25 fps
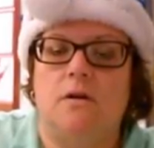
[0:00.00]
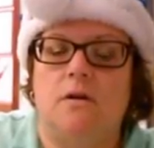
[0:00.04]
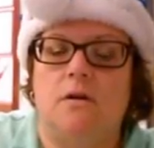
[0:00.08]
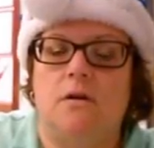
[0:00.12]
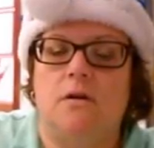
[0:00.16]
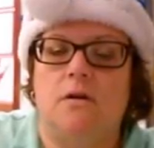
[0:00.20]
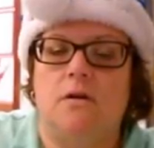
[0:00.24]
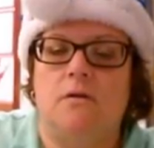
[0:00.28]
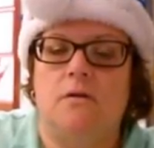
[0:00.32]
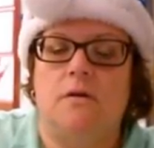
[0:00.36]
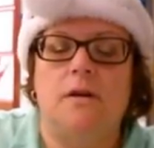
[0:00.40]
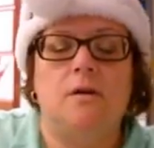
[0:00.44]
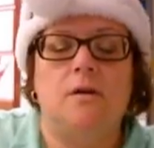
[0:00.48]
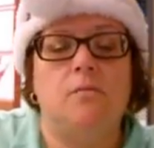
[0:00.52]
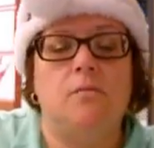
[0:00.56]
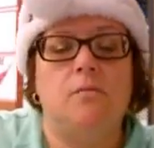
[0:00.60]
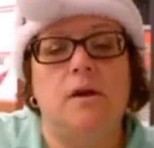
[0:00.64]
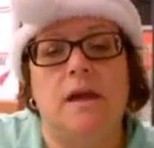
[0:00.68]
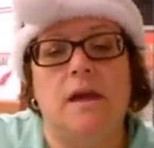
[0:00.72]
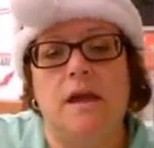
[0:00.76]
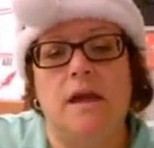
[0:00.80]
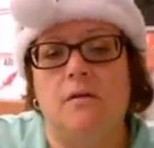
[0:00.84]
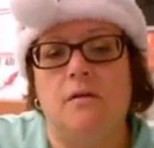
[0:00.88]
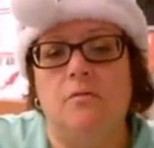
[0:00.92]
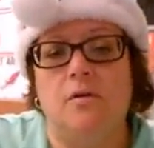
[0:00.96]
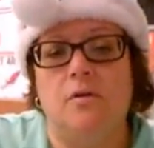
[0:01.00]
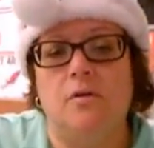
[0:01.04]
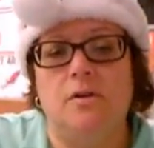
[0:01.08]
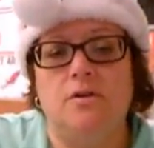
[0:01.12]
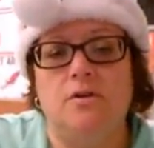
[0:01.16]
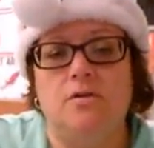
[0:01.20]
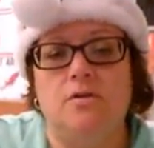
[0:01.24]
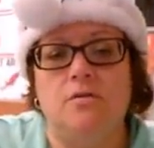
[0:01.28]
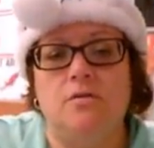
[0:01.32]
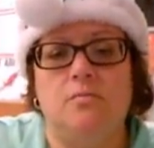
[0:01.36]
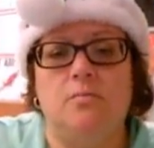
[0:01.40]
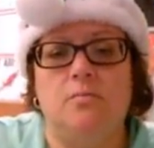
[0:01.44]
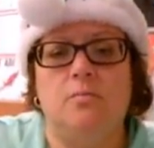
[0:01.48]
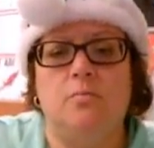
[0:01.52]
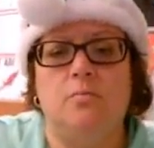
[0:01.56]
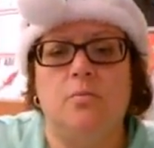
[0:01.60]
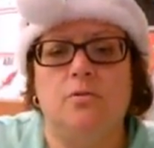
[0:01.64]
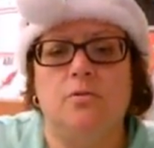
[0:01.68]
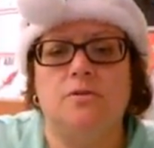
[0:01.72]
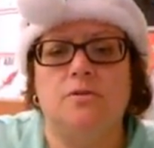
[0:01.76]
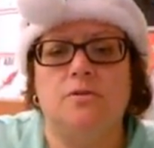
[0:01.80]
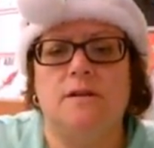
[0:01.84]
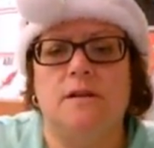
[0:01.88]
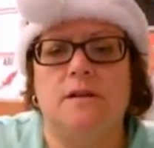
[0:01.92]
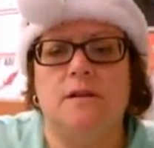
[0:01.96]
Well, we can't really do
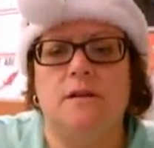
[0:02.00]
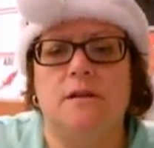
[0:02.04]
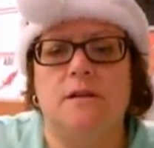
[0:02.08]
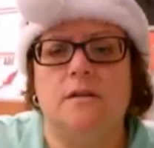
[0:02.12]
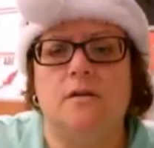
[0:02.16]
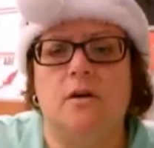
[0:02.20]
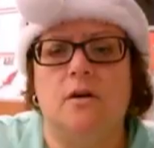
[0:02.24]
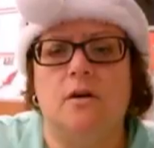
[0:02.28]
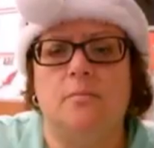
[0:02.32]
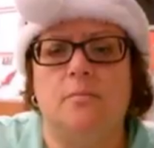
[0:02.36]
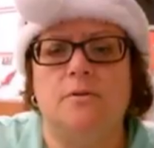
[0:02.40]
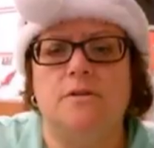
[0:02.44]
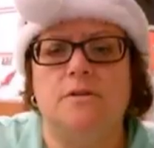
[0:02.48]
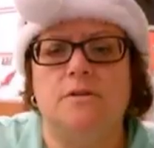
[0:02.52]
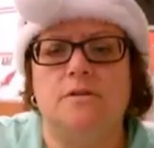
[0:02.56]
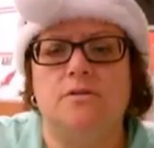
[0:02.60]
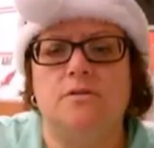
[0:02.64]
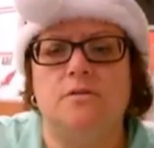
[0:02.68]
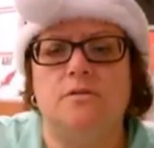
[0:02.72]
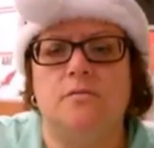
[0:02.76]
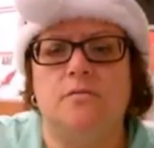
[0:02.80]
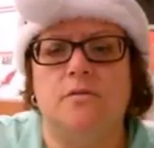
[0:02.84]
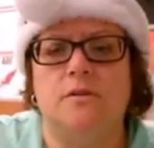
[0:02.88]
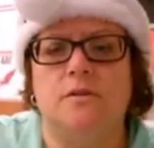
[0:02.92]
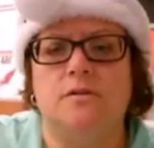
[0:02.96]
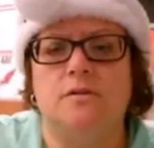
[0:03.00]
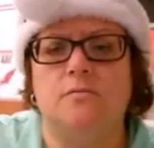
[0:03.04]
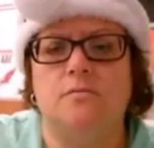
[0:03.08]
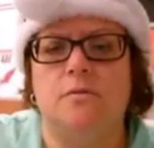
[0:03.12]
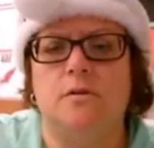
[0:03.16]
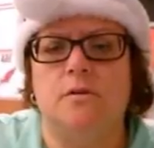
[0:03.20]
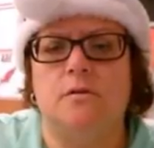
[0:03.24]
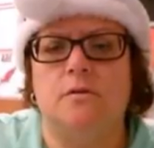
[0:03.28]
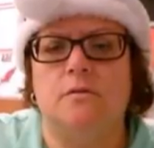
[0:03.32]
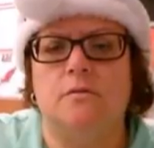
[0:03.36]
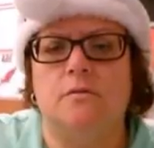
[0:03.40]
percent composition for this one,